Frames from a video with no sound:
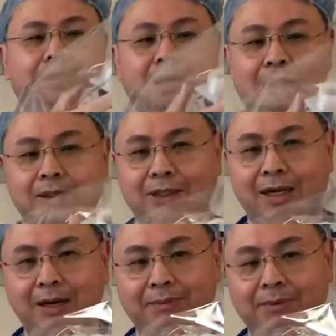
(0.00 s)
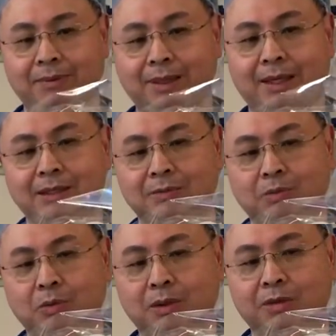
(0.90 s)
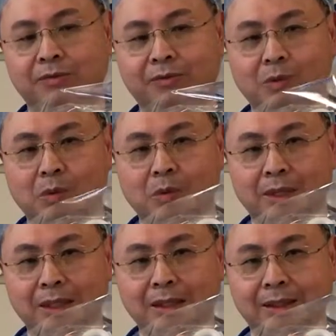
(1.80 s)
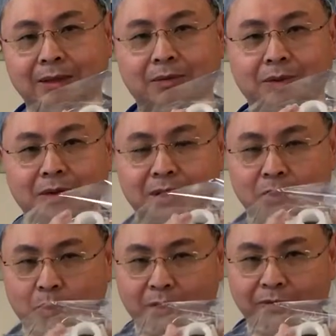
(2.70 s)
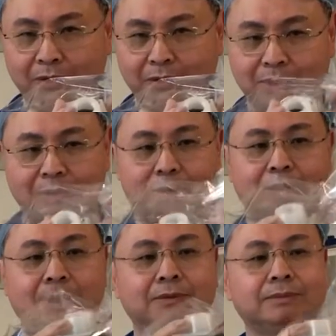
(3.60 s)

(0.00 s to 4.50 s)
and the top has a port for the inlet. This is where the filter is going to go.